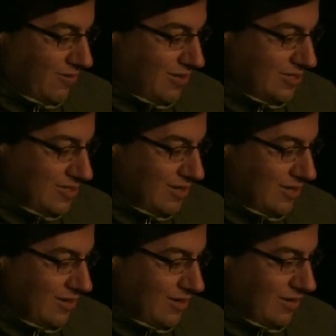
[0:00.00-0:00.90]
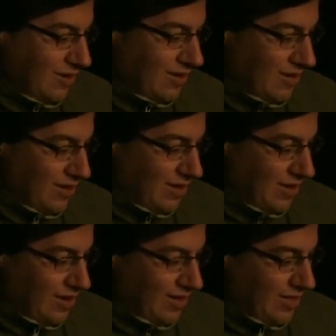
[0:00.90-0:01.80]
once,
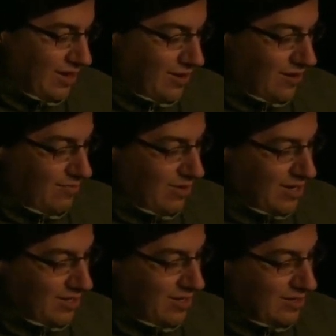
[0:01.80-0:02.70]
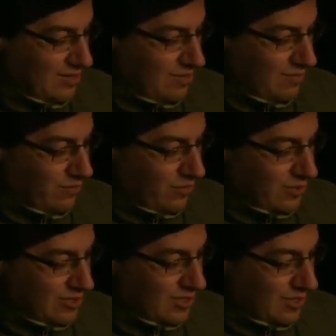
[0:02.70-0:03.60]
and then it automatically
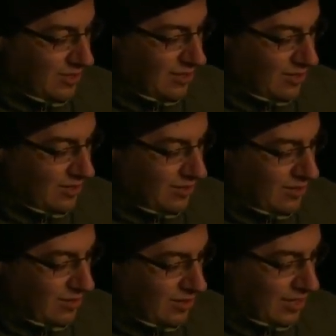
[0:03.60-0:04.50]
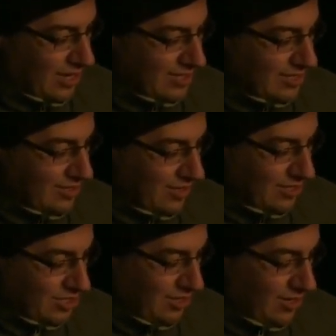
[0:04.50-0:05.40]
puts in the
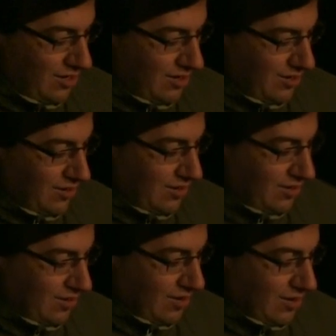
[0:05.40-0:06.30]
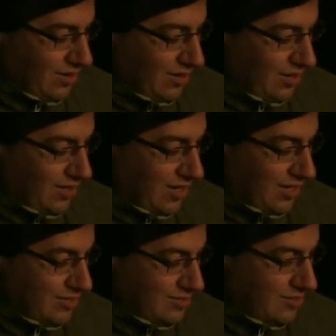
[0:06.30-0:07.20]
constellation here. And then I
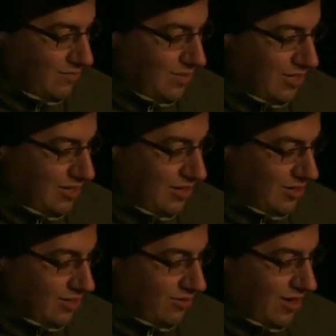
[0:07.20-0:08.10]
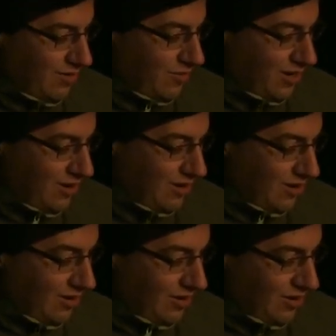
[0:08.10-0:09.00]
can zoom in the Great Bear,
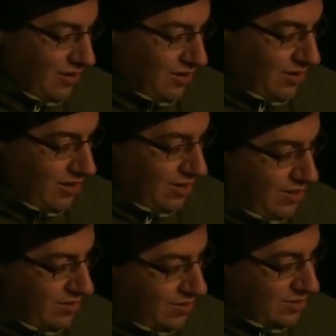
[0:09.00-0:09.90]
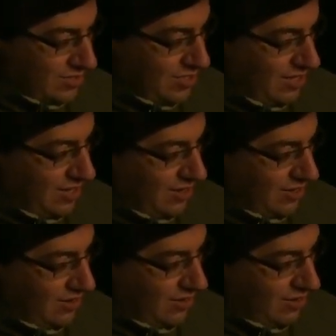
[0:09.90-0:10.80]
and you can see
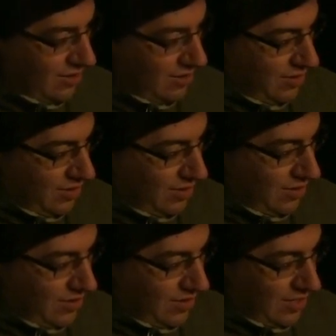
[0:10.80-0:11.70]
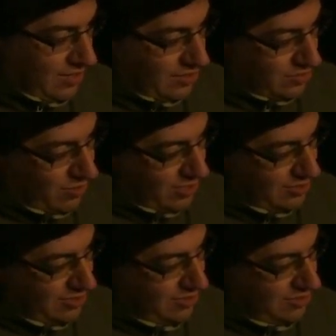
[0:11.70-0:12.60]
that there's
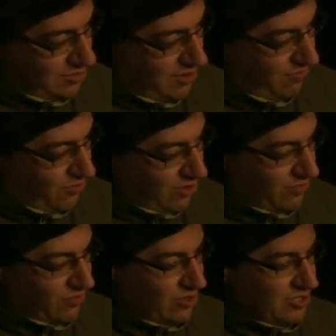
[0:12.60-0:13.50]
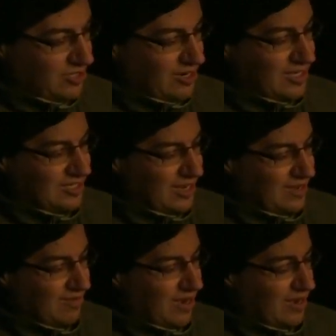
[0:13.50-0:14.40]
4 stars. That's
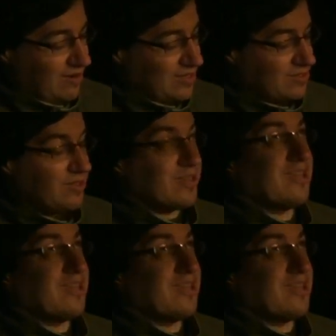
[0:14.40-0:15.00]
how I always look